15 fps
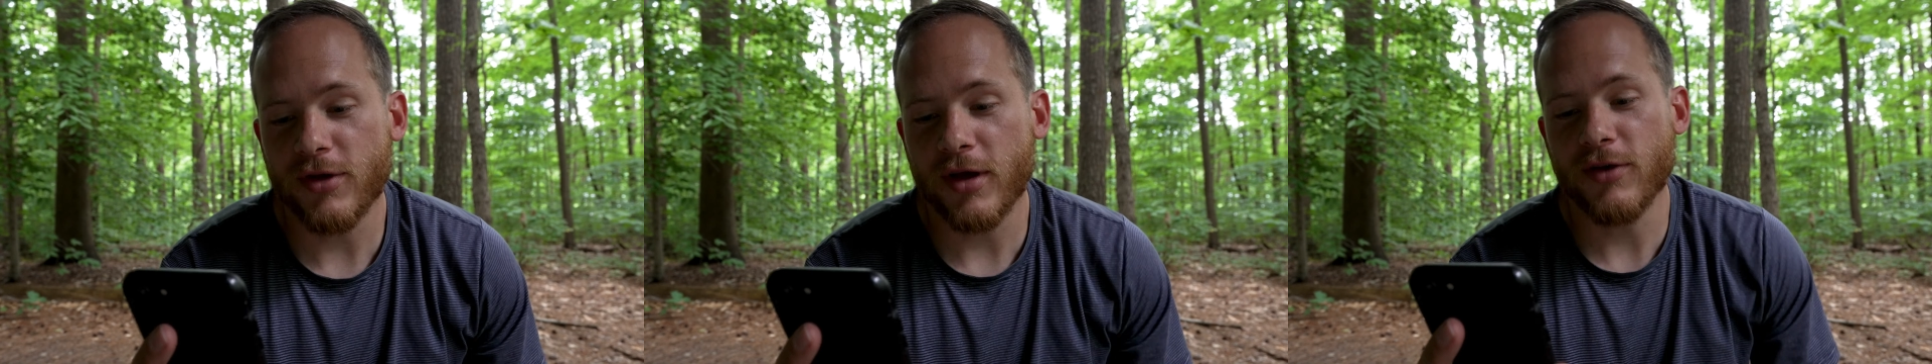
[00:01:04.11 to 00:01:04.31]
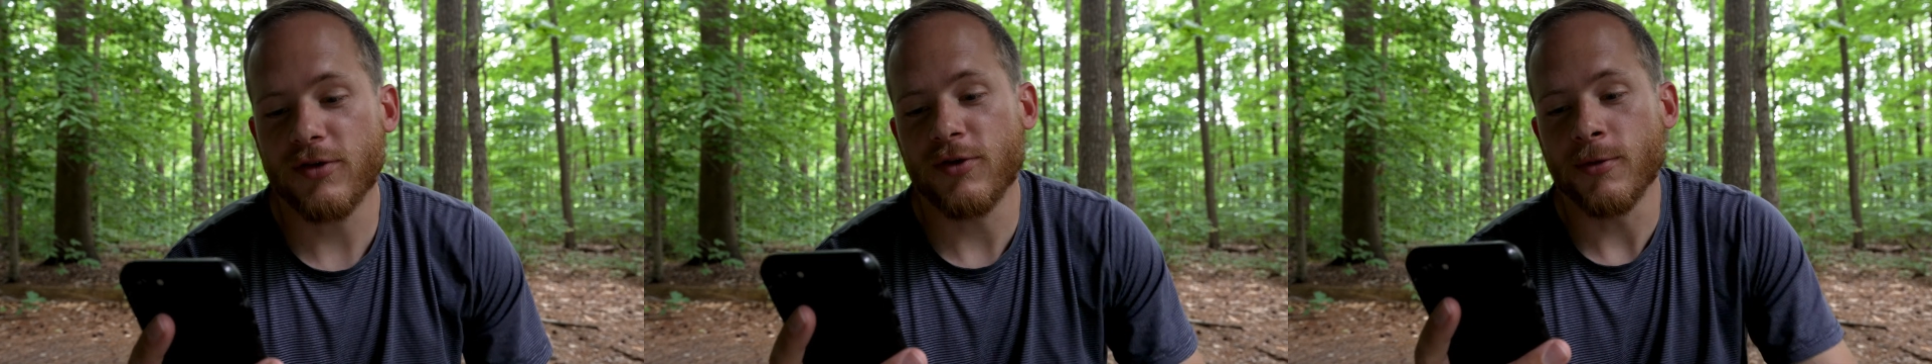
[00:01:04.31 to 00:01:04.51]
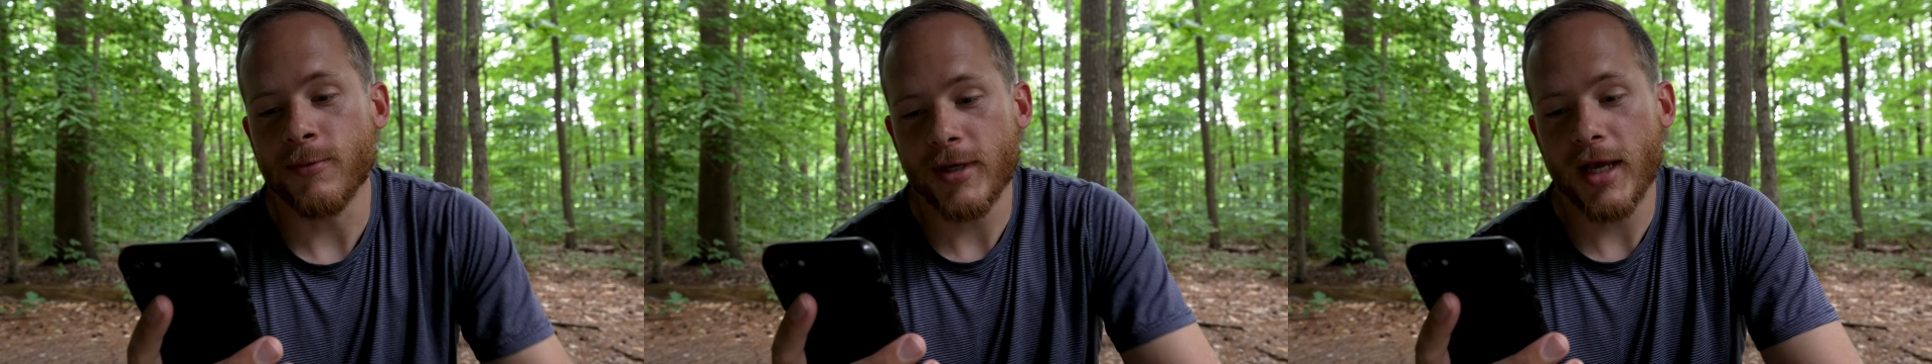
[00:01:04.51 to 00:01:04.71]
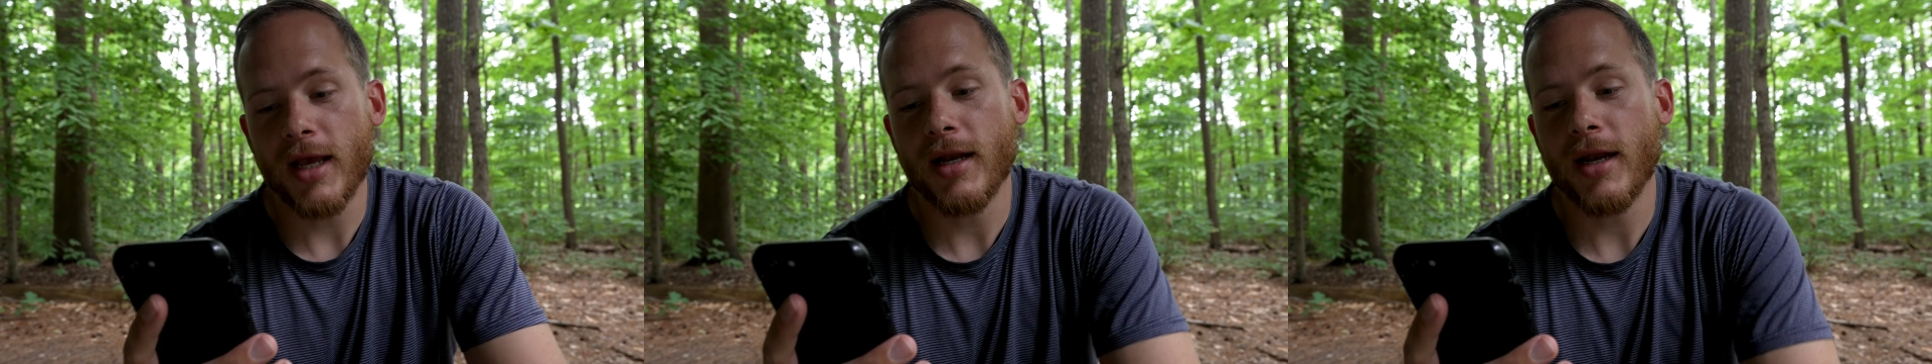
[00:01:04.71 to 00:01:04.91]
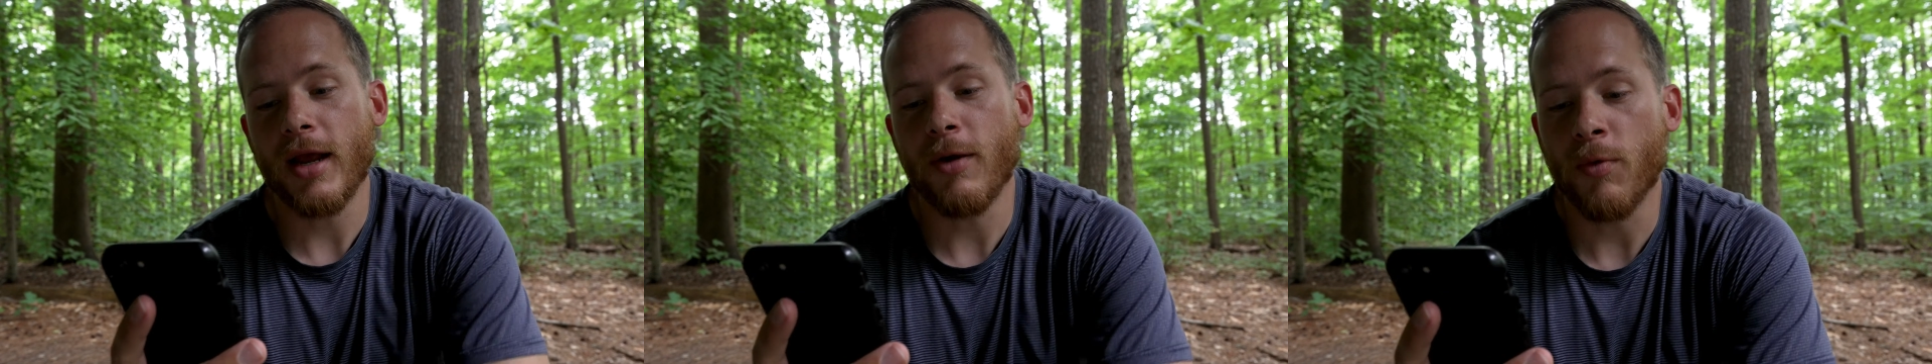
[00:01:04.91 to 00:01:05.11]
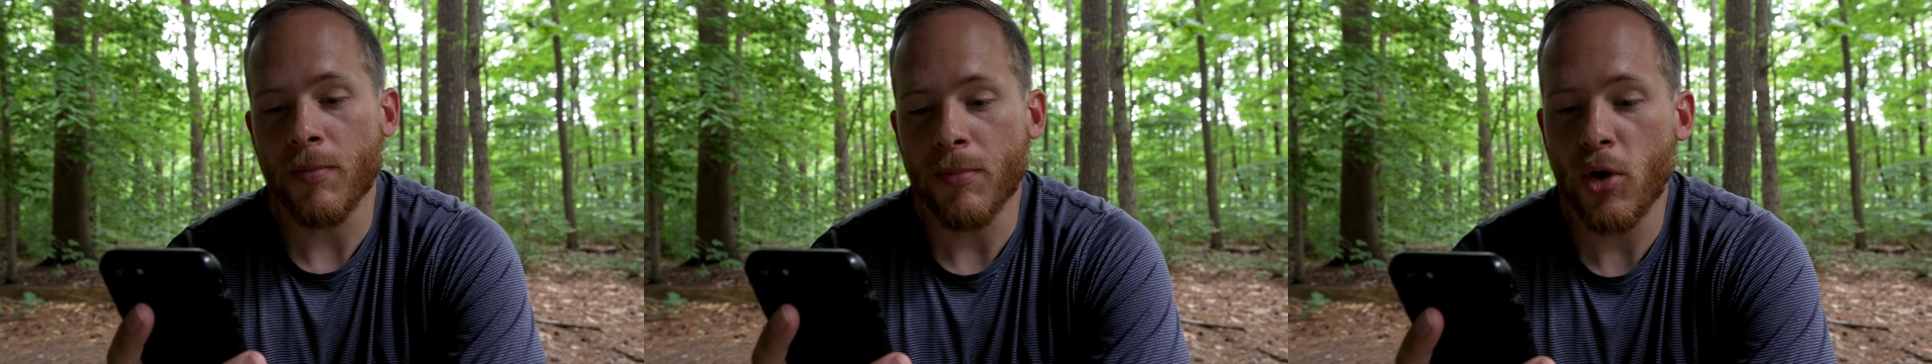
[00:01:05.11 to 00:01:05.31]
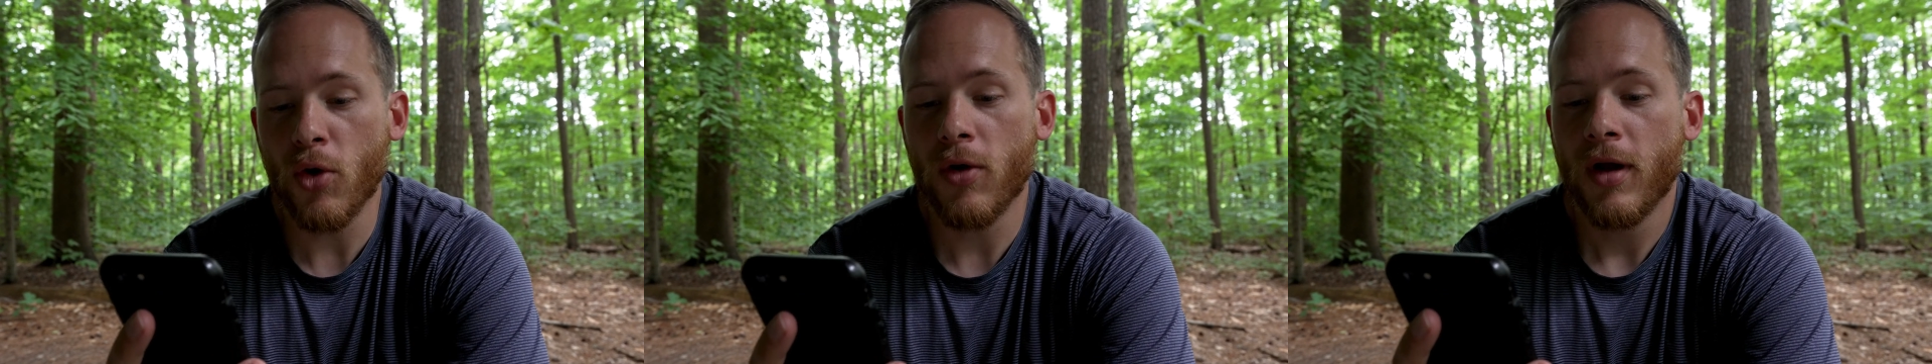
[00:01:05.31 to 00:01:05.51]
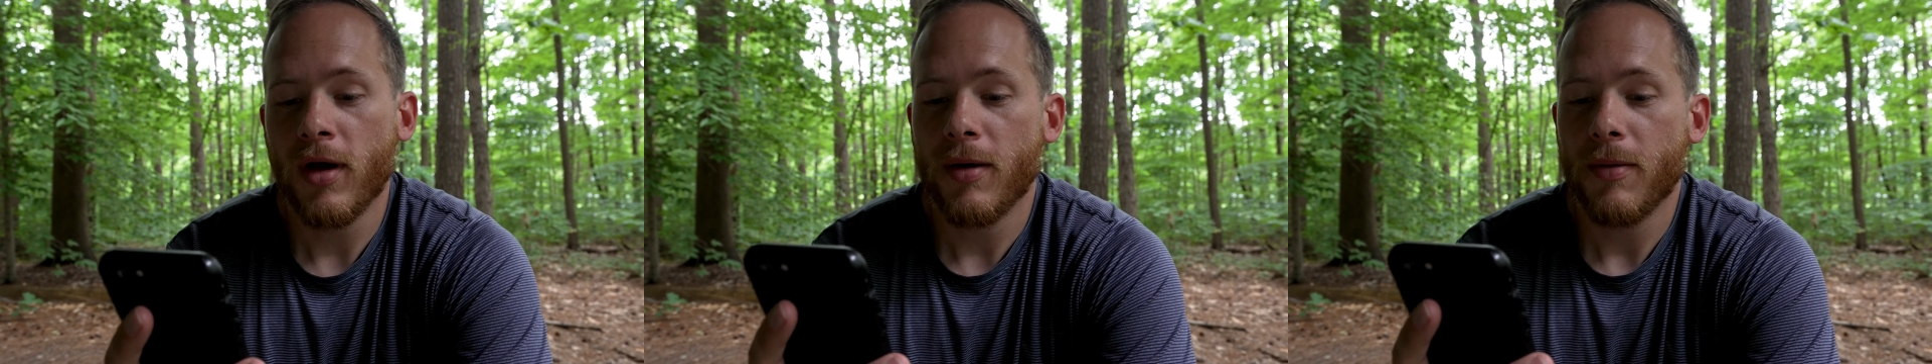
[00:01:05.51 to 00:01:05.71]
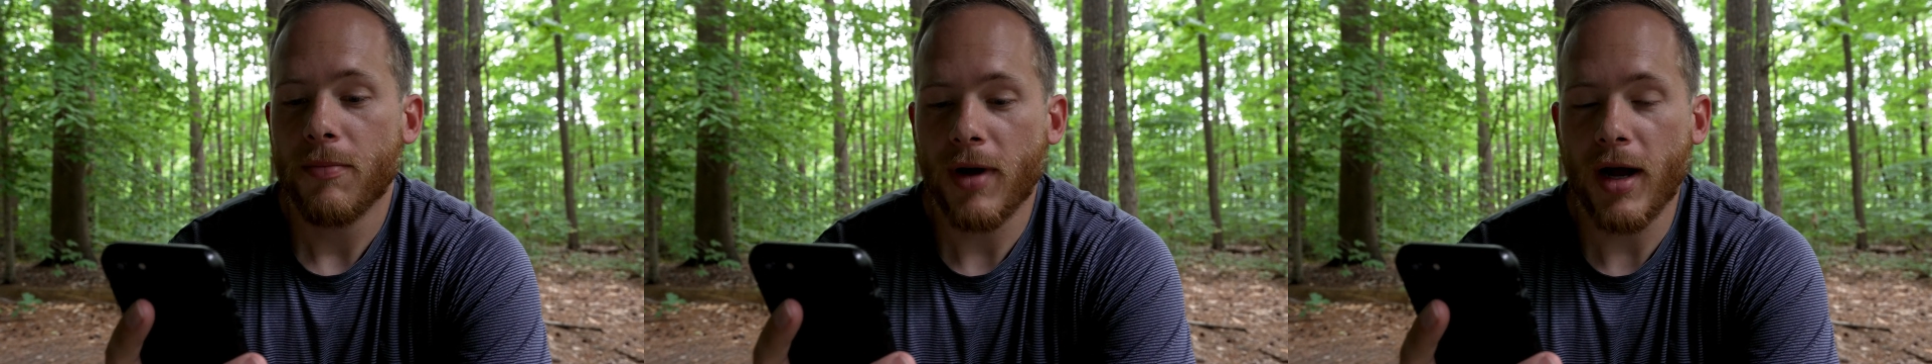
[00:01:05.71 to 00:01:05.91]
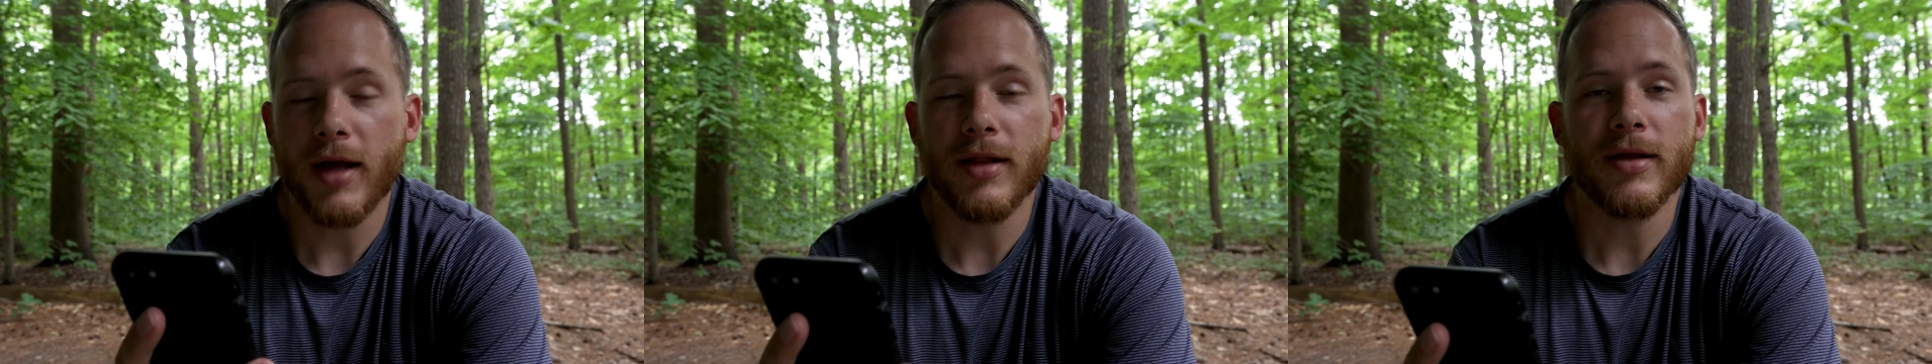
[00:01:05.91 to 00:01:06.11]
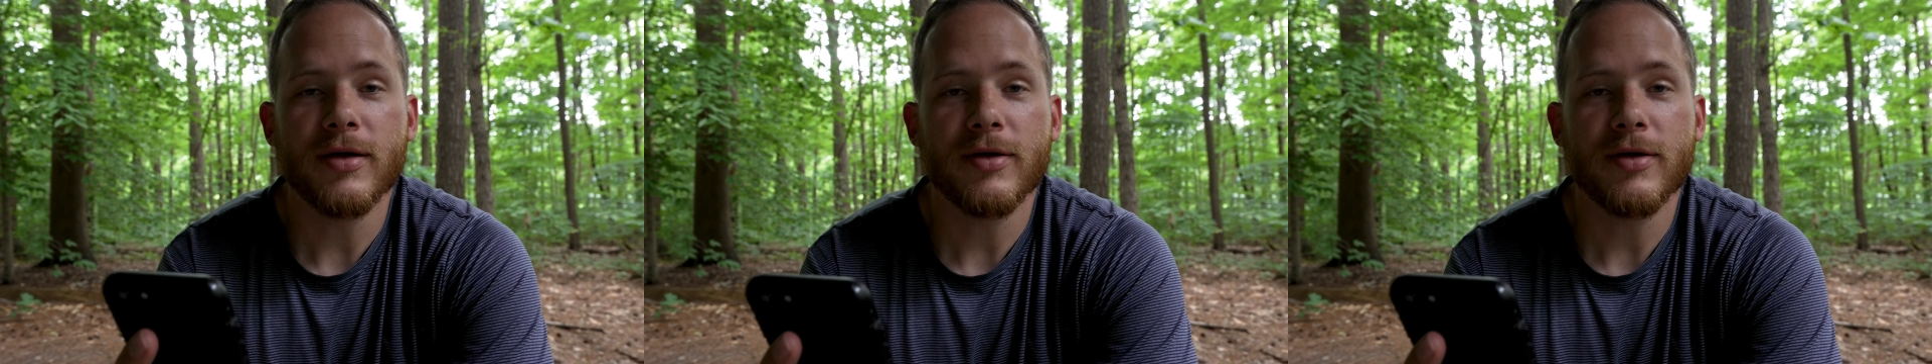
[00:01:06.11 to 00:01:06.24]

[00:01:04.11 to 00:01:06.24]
test to obtain a remote pilot